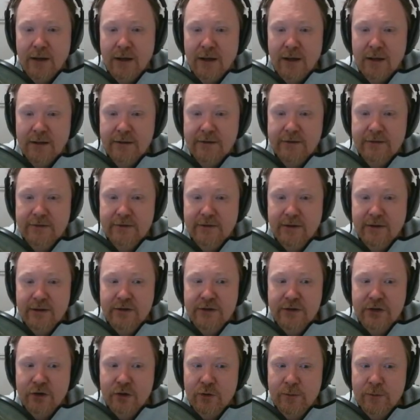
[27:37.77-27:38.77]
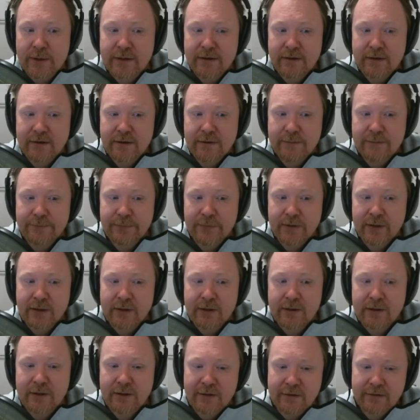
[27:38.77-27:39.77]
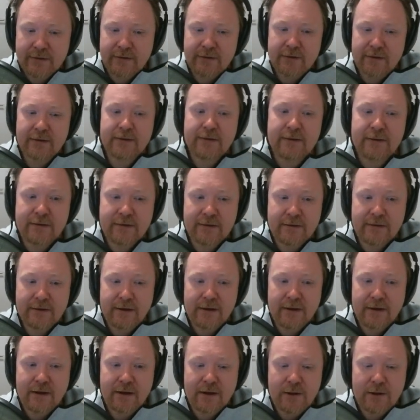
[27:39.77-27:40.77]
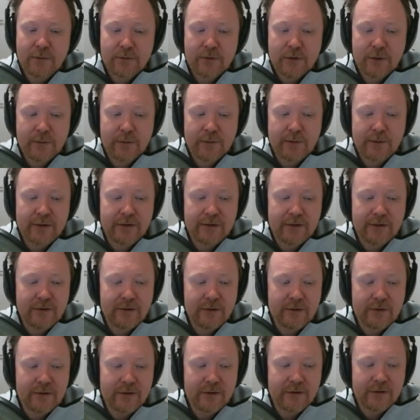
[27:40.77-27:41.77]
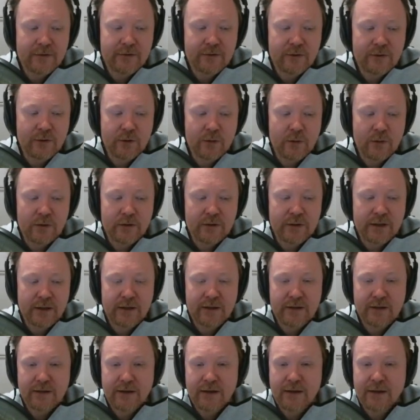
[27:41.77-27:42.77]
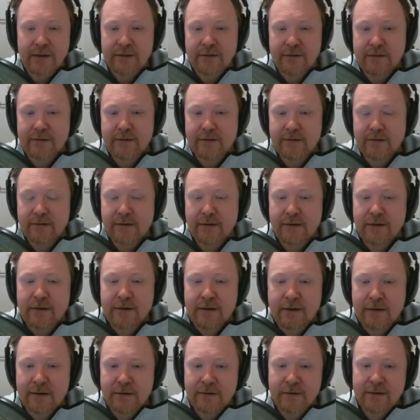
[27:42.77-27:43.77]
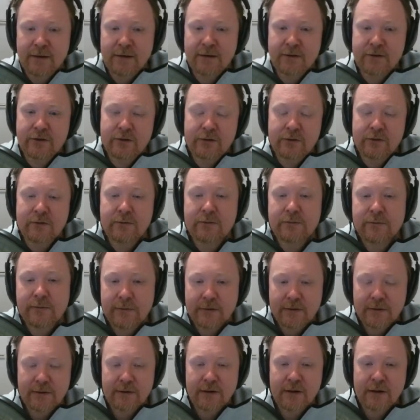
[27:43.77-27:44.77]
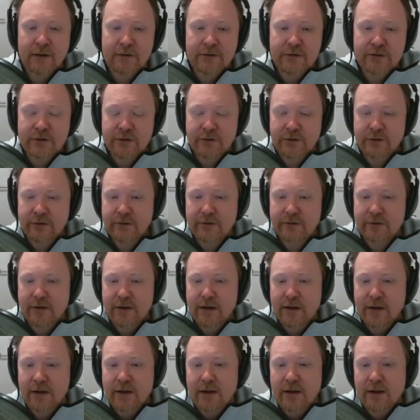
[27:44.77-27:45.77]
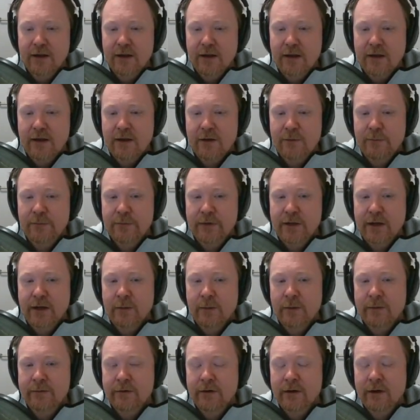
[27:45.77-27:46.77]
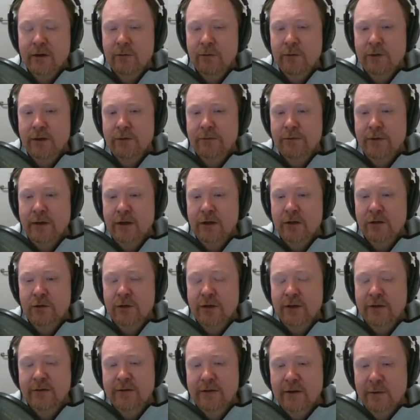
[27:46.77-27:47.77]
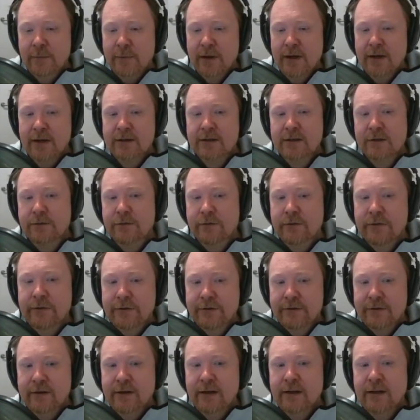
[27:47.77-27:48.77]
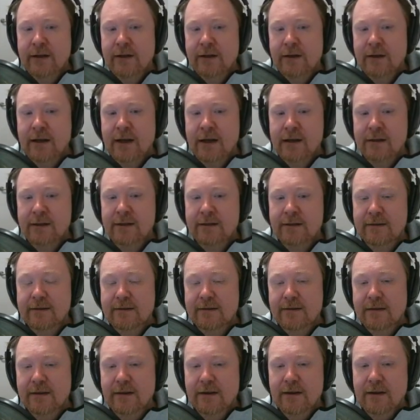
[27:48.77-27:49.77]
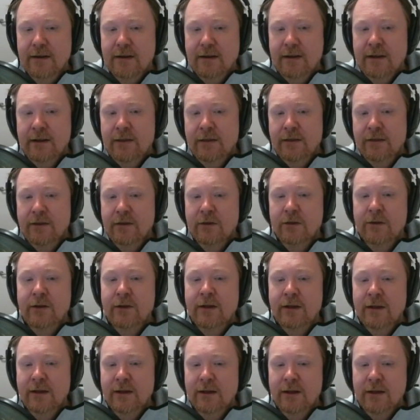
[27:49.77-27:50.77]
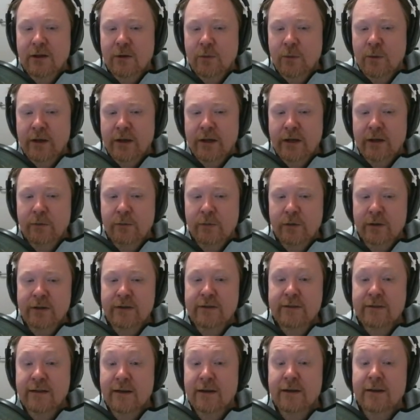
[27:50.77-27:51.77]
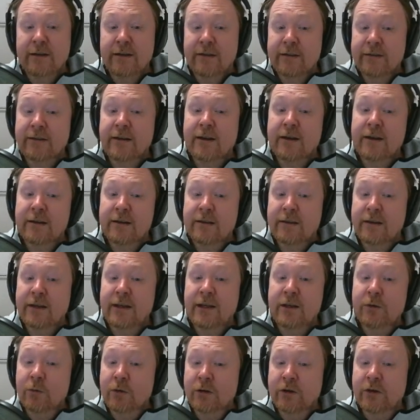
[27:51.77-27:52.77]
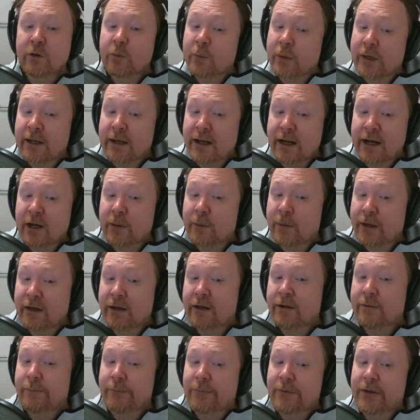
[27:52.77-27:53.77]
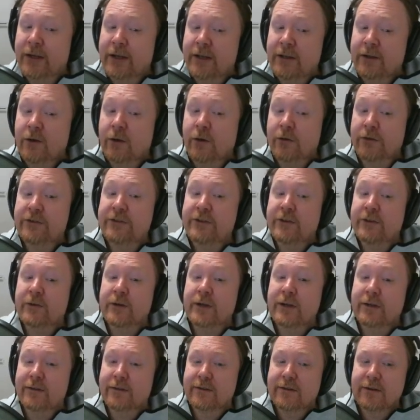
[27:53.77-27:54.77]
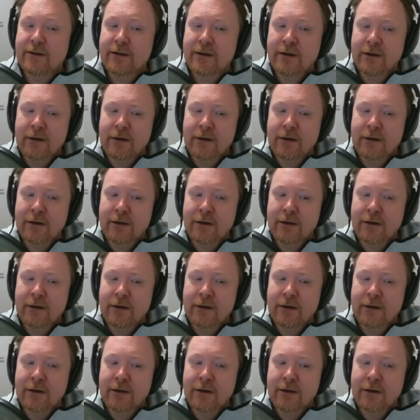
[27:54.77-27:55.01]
Alex Jeremy did. You can see this is probably not as good quality as the other 2 students. However, I really found, and you're going to see a marked difference in Alex in third year, where he really started deciding that he wanted to be an animator, and he got serious.